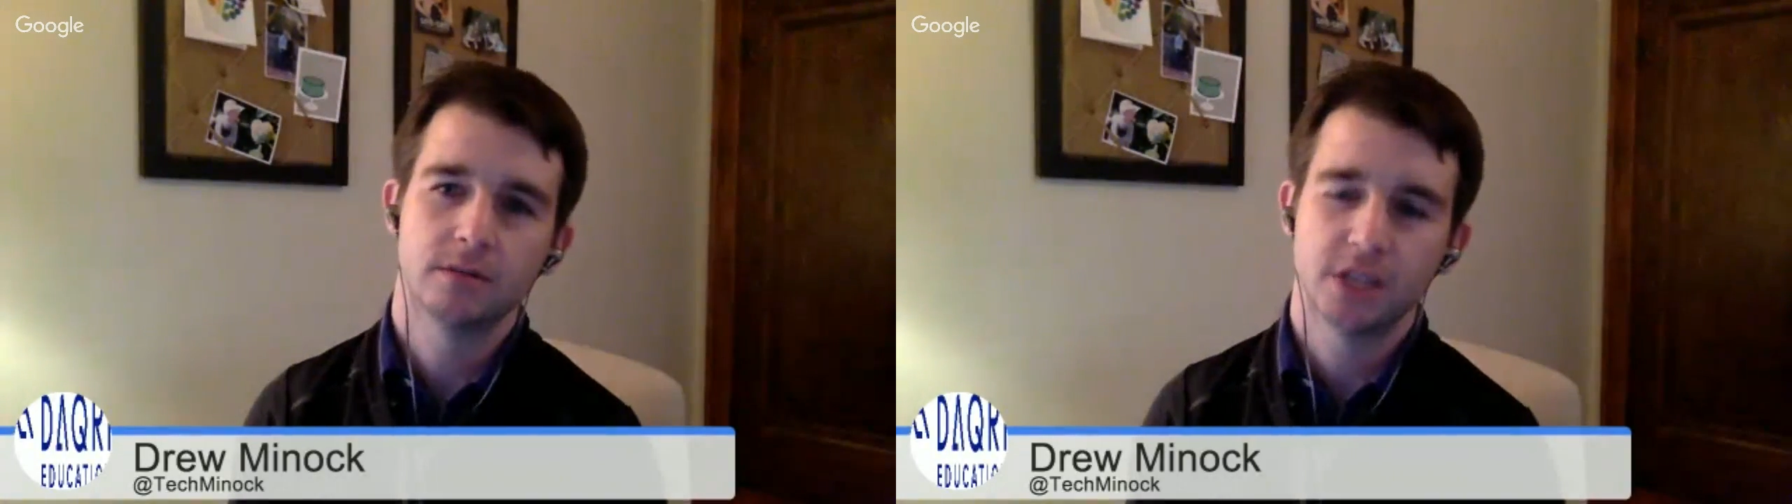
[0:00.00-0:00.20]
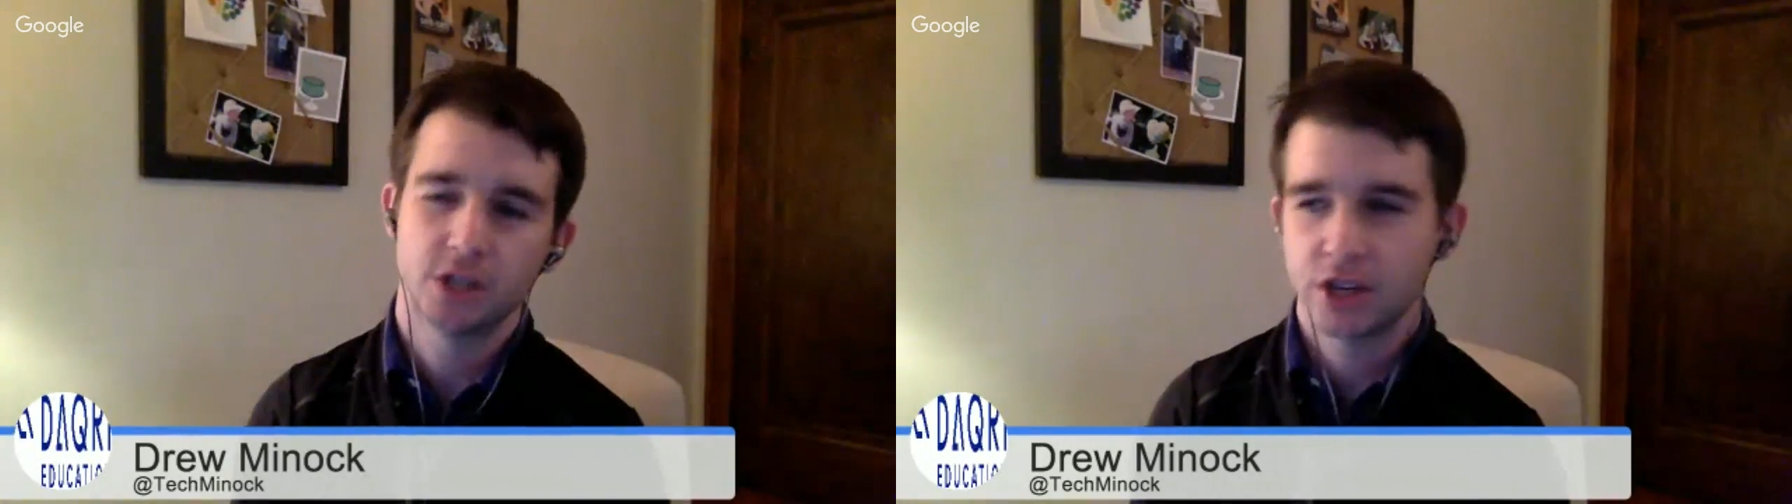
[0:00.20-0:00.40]

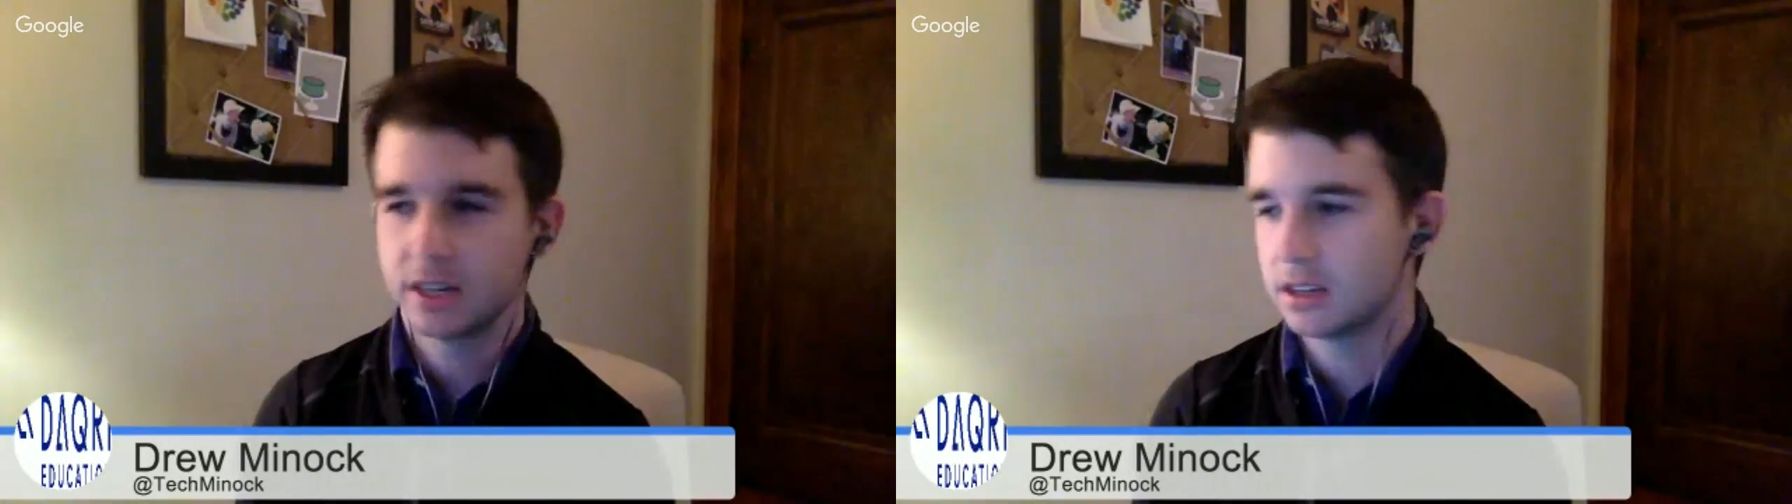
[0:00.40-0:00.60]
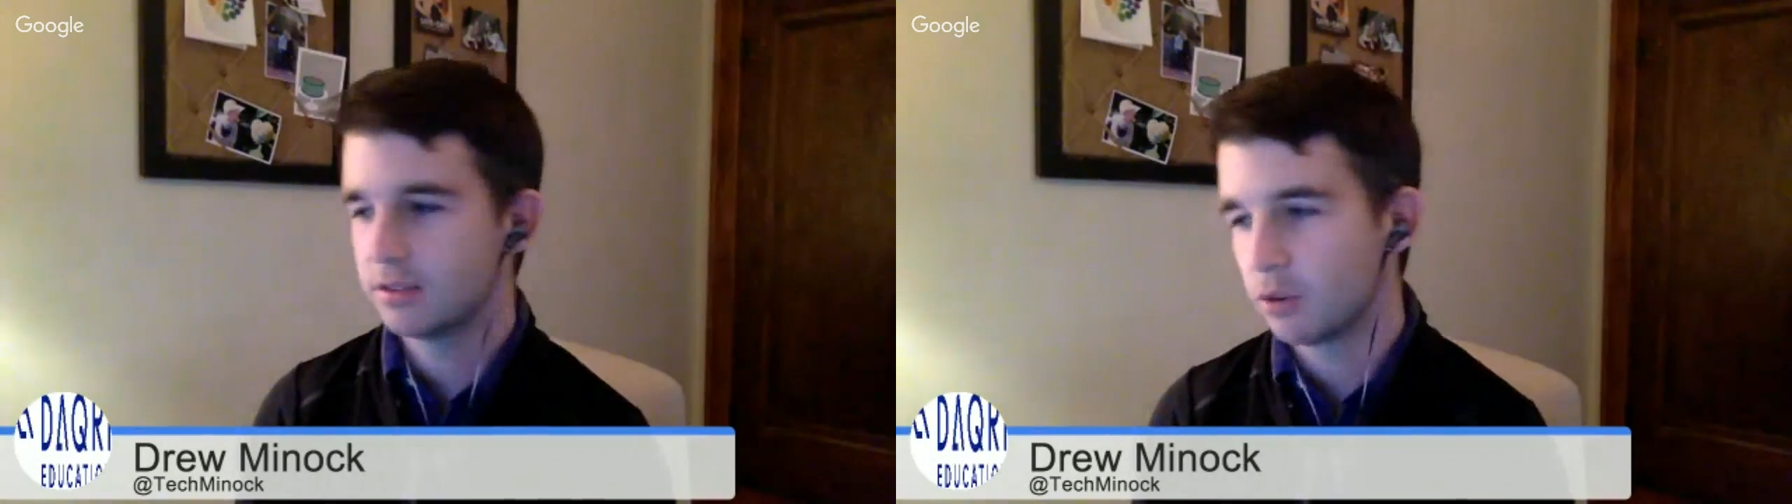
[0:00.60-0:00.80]
the
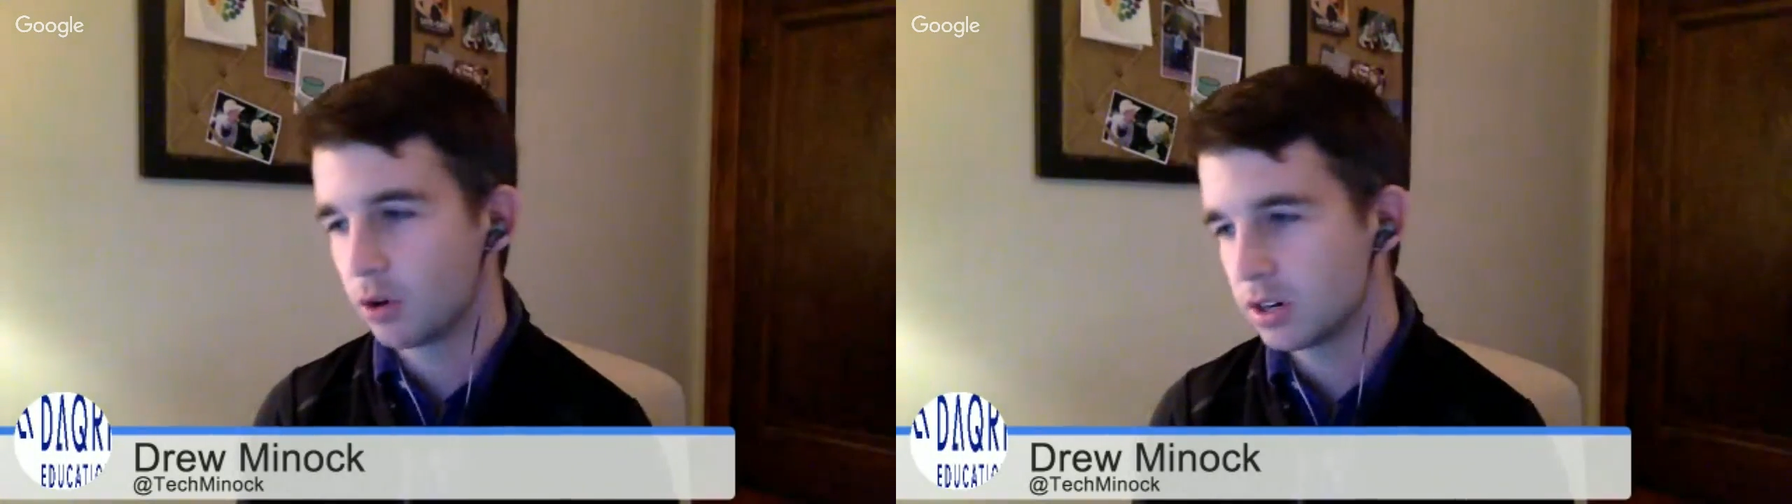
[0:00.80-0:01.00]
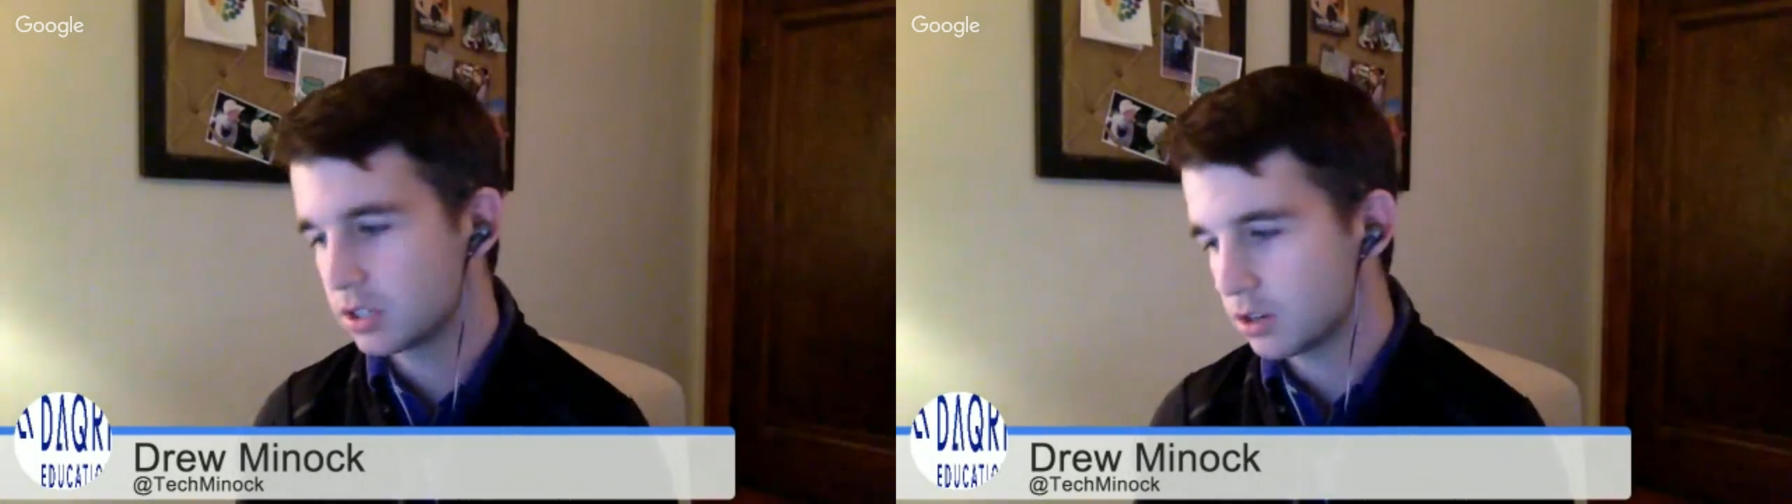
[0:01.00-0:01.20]
Enchanted Forest